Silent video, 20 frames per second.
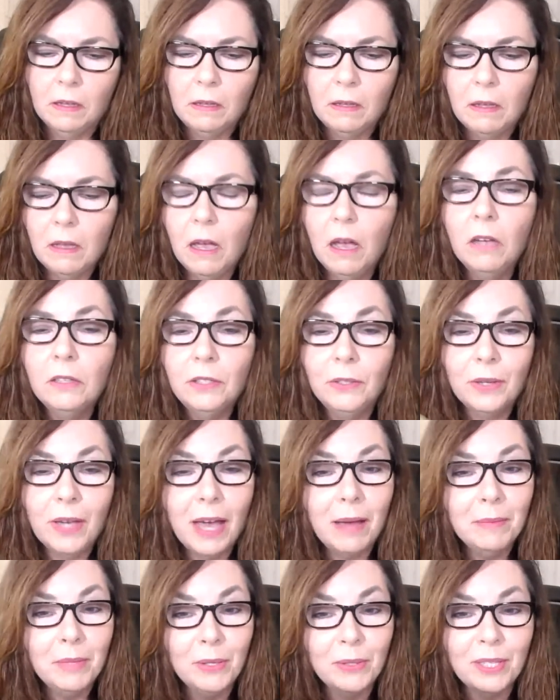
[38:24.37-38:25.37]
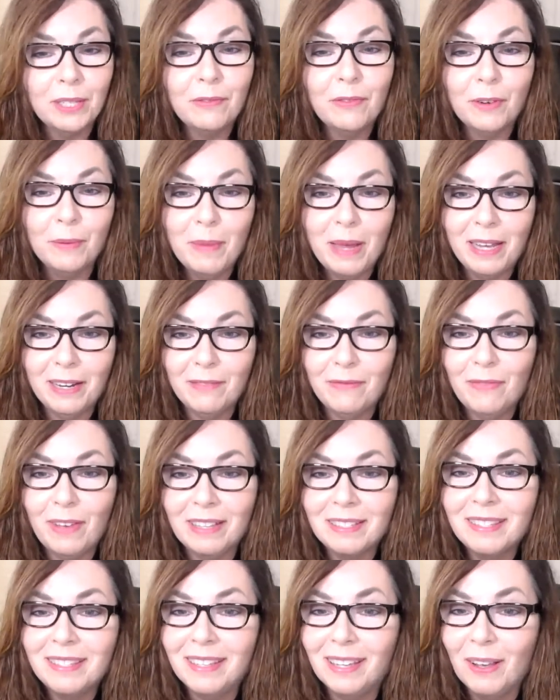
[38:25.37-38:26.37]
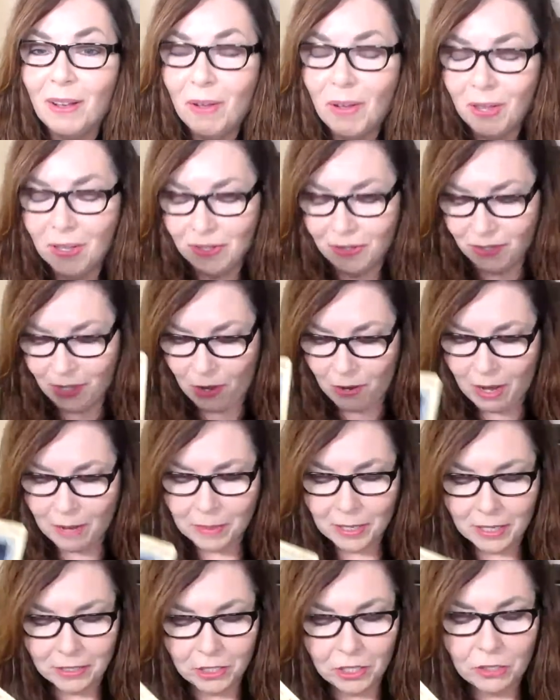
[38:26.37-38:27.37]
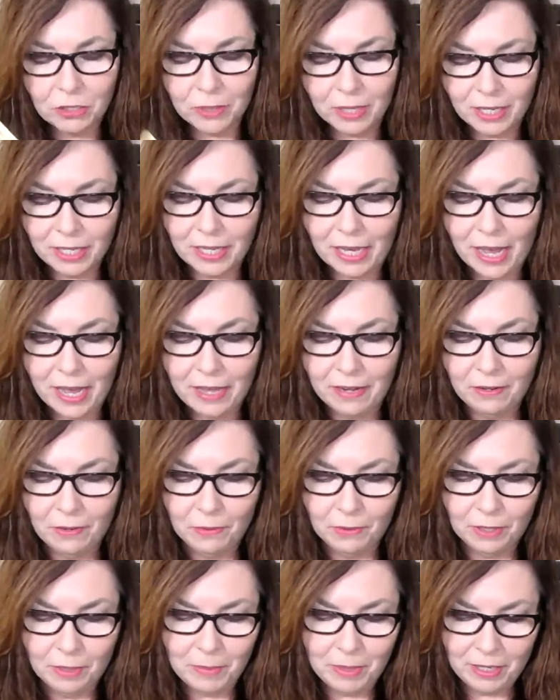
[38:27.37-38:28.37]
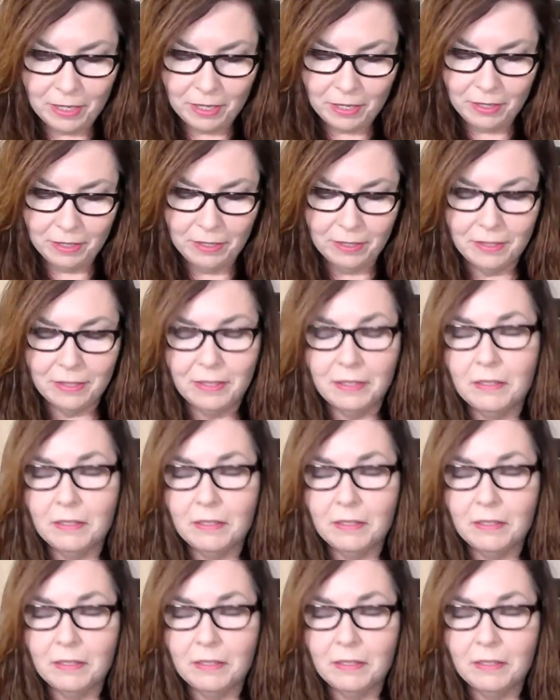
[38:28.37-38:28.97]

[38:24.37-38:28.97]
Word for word: Oh, you got music for manifesting also. I'm going to do it again only because,